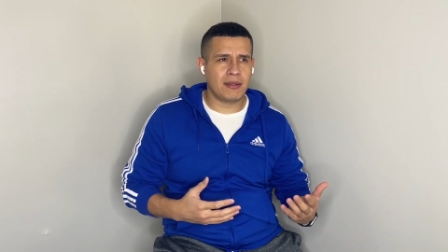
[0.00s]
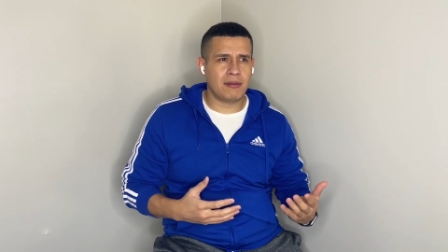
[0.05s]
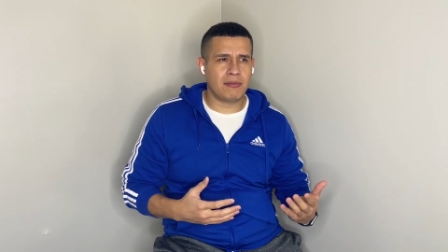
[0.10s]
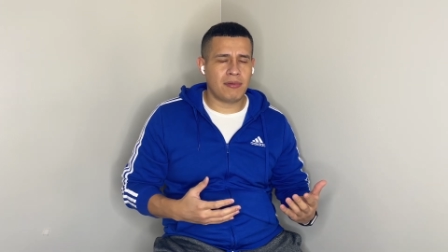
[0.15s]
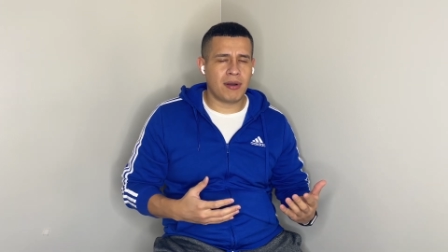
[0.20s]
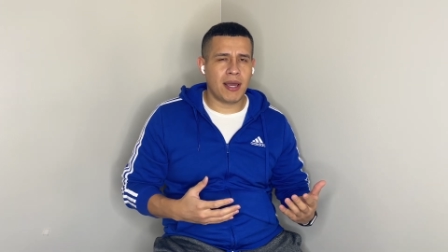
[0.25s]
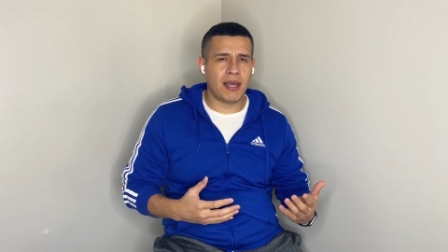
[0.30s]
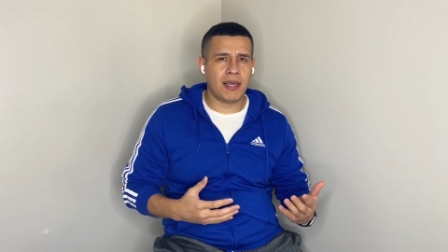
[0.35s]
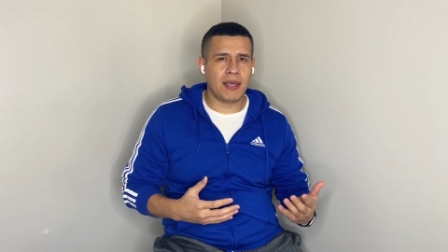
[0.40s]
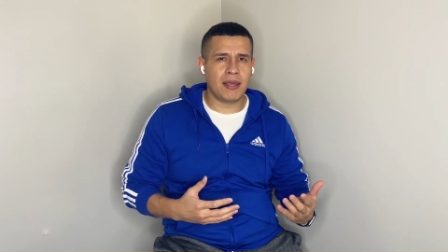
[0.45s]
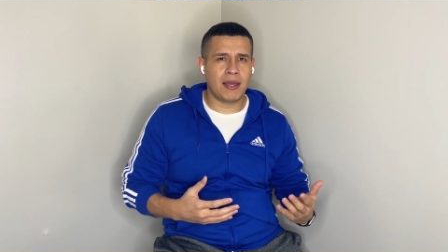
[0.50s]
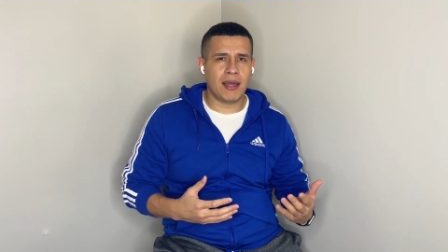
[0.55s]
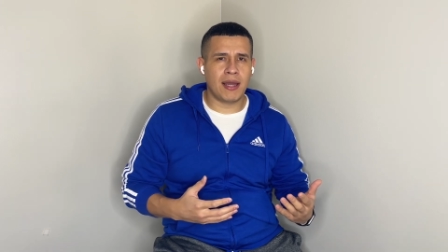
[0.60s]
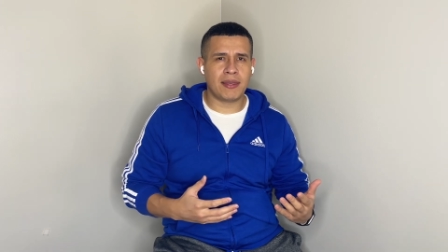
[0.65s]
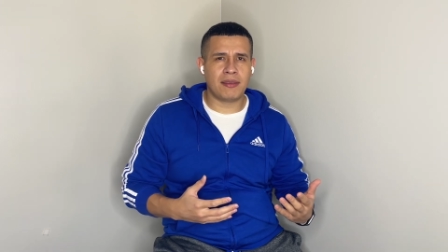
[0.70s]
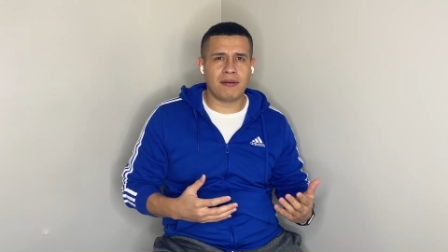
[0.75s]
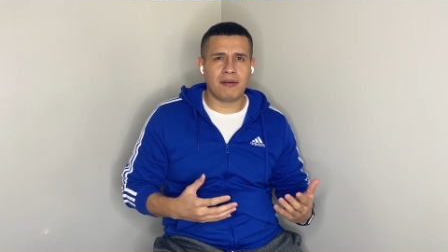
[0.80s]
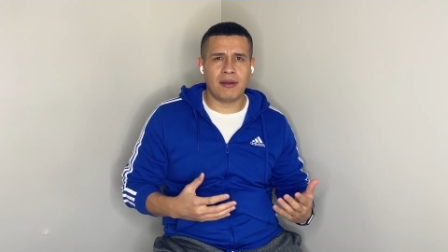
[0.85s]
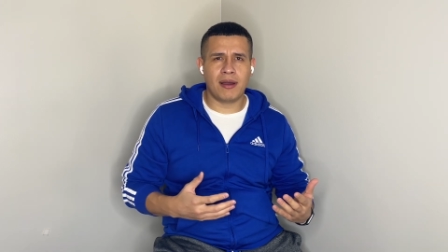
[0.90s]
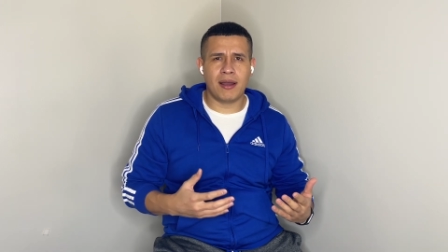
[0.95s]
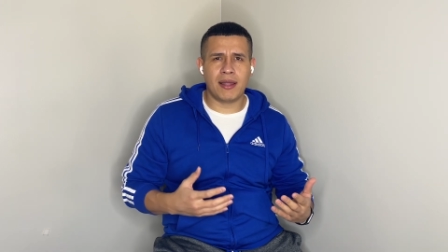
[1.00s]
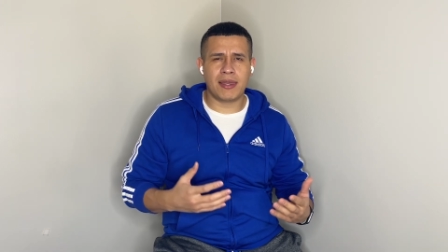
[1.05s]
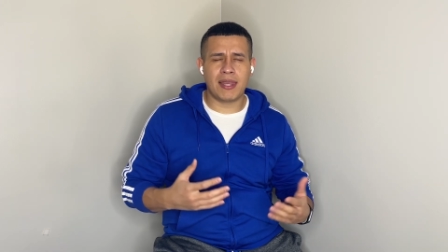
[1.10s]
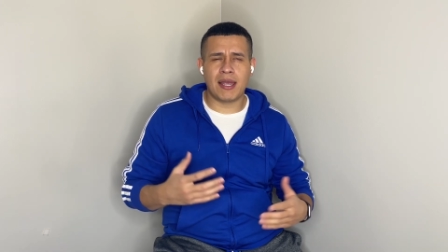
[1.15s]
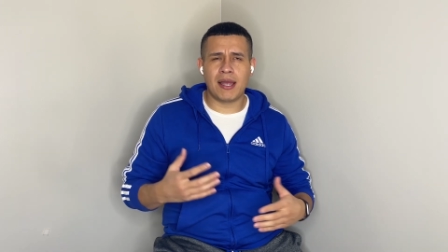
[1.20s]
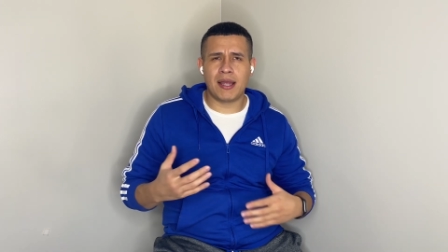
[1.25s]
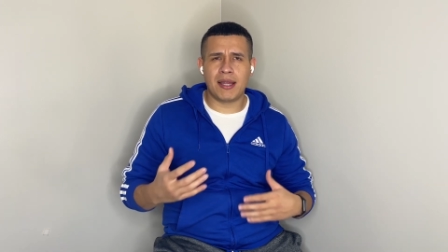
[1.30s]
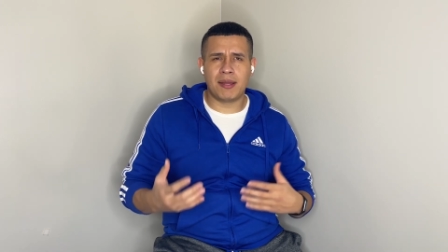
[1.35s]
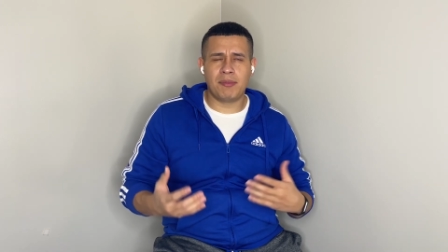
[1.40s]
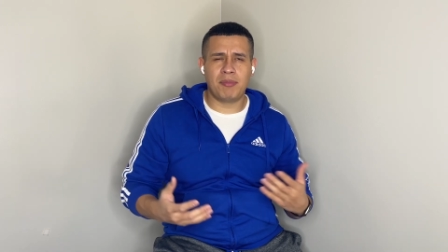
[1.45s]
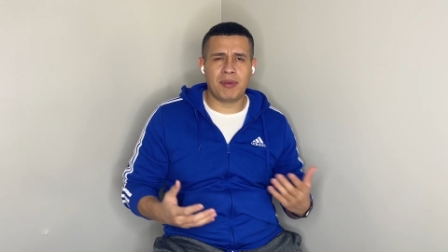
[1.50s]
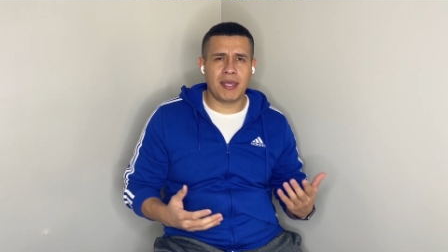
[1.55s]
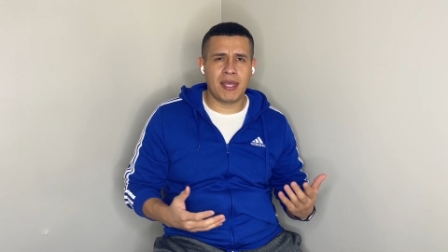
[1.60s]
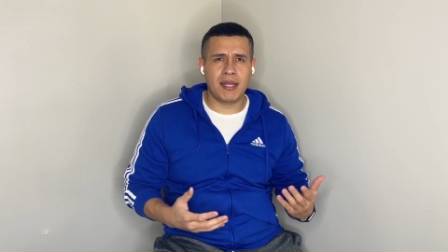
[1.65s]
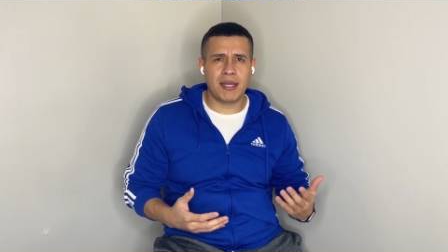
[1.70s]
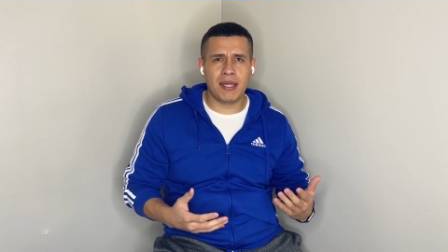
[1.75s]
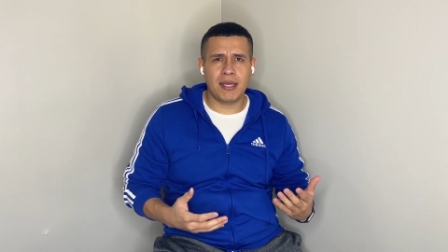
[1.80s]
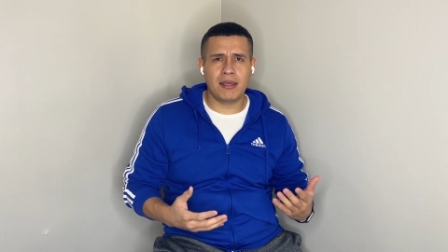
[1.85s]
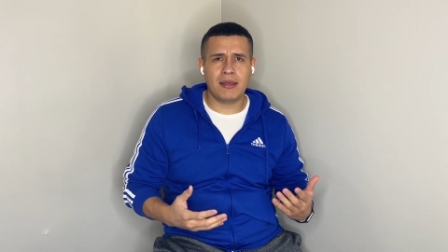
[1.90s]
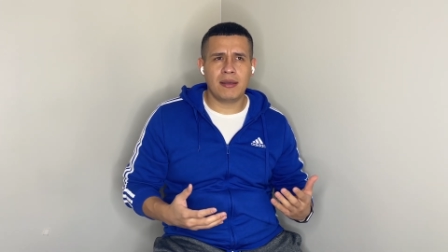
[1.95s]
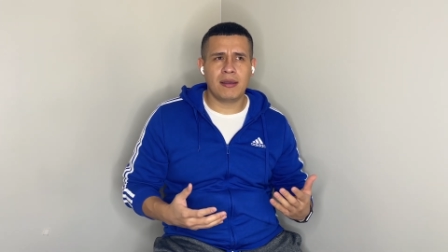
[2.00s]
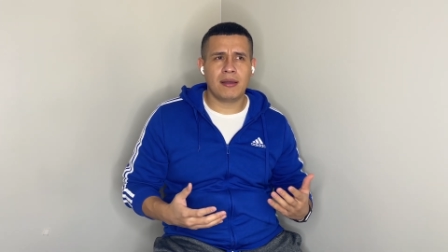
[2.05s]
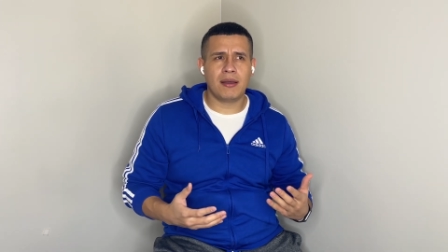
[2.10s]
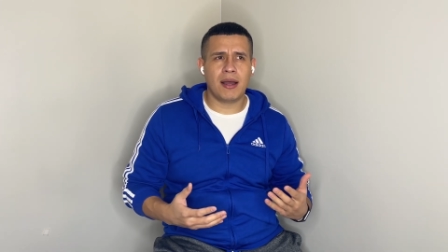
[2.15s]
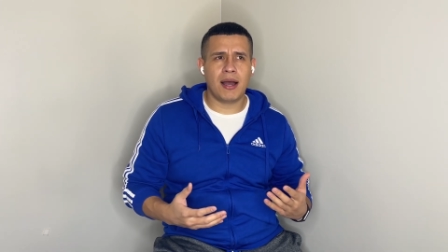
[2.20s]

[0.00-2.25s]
Right at the at the, at the beginning,